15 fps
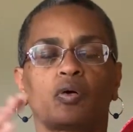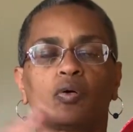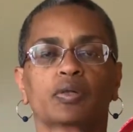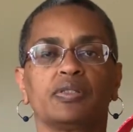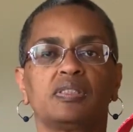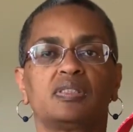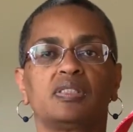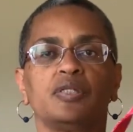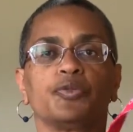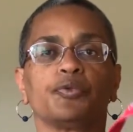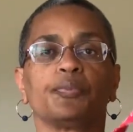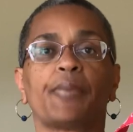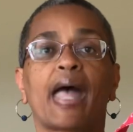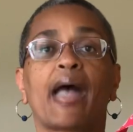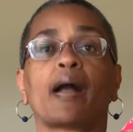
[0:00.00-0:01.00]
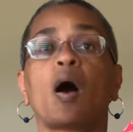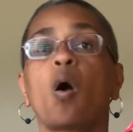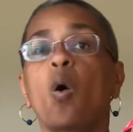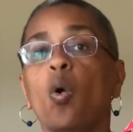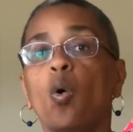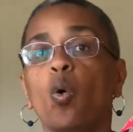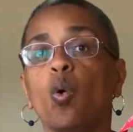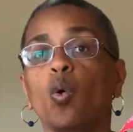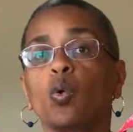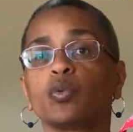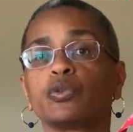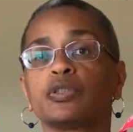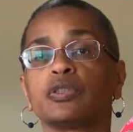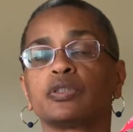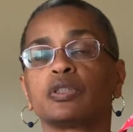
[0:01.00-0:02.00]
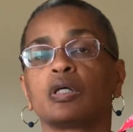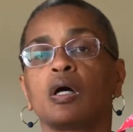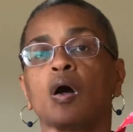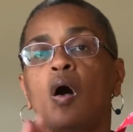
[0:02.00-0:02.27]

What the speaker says: or this see-through bag, holds